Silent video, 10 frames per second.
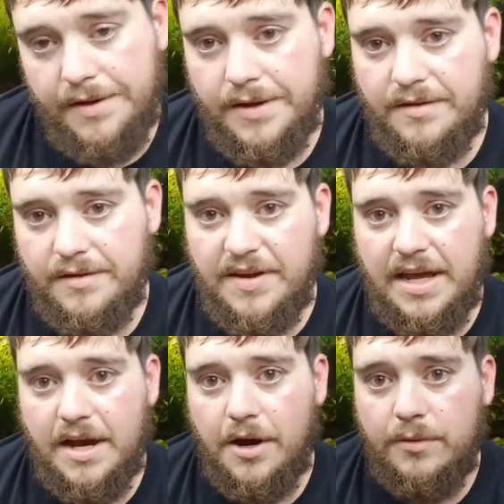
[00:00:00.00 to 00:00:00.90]

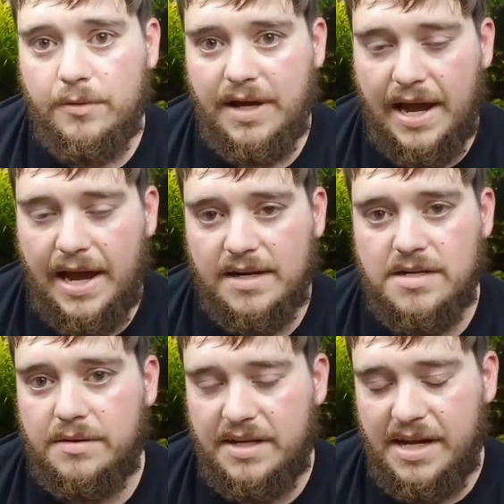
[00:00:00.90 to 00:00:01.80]
video and
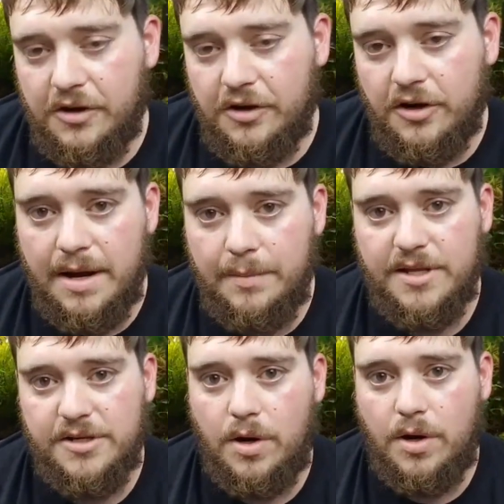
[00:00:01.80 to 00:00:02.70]
getting your name in the
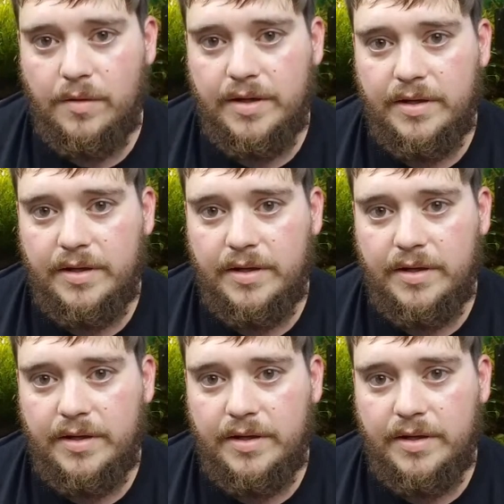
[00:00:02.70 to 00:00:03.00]
drawing.